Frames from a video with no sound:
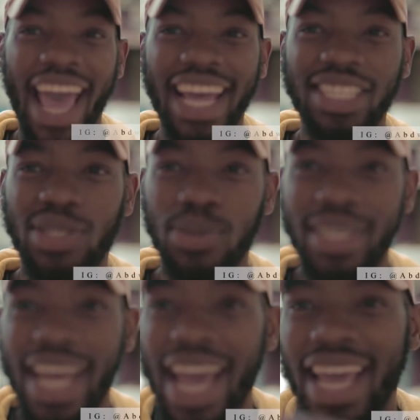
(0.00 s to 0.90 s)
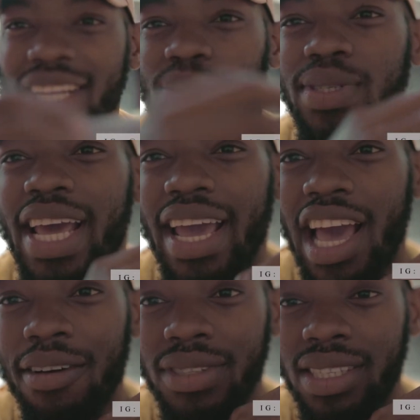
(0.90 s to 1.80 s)
and
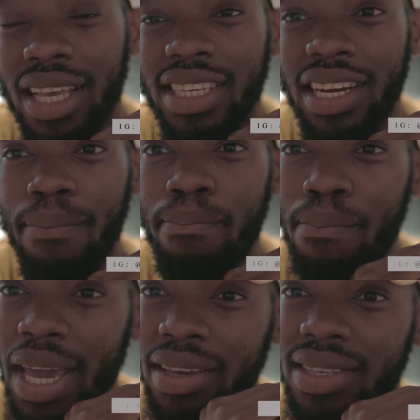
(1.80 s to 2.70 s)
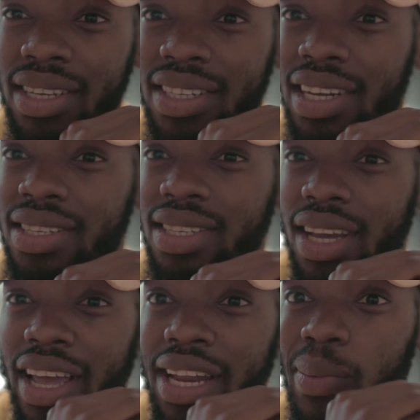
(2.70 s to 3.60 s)
today I have such an amazing task
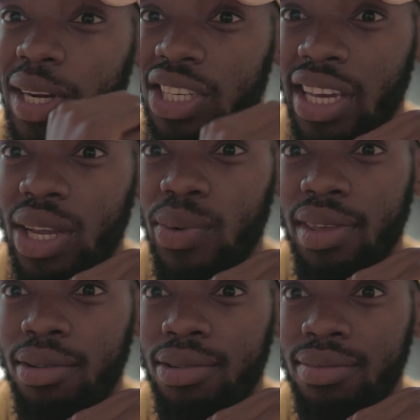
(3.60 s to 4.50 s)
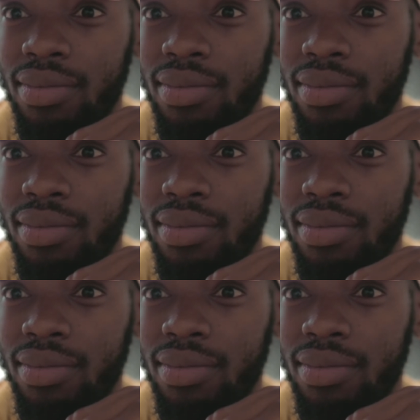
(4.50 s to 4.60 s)
and I want to share it with you.